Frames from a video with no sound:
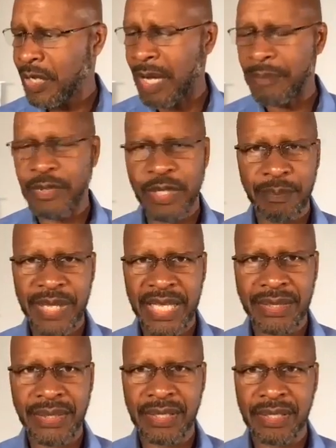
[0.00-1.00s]
copy and
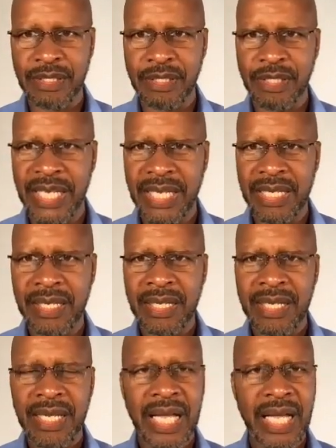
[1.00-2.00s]
paste the link
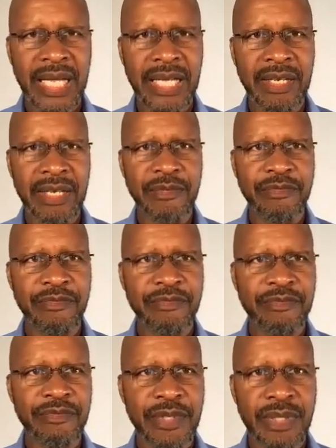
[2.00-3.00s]
I have
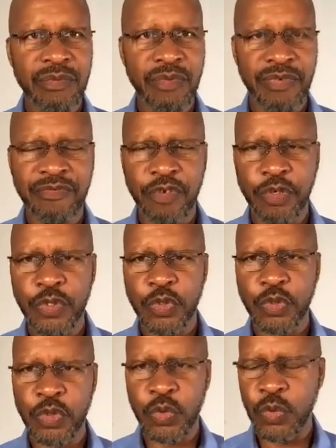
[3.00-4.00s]
referred
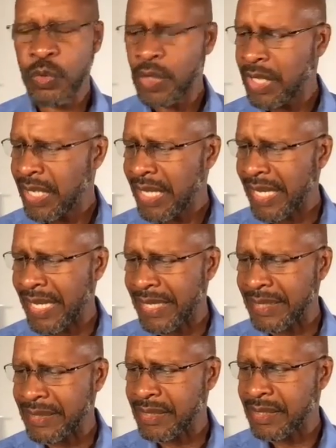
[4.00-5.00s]
you to.
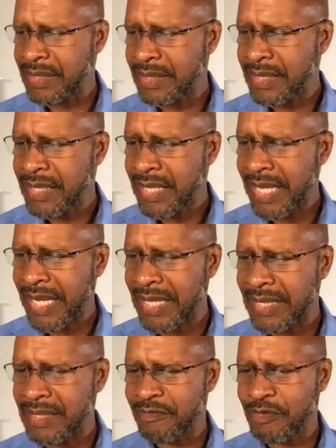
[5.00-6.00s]
And
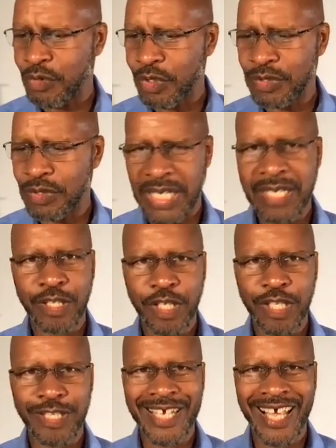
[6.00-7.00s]
if you'll take a
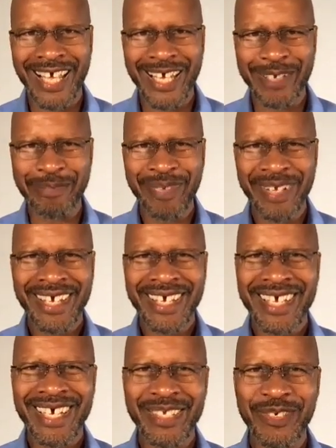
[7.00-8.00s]
little time,
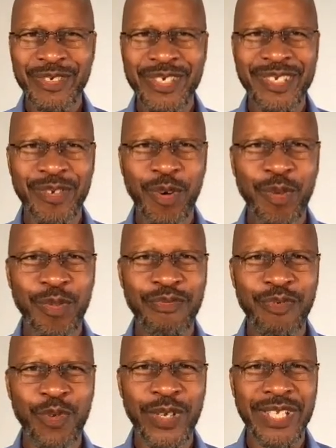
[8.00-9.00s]
you can go
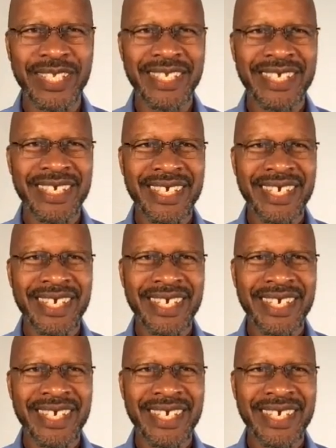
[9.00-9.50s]
through and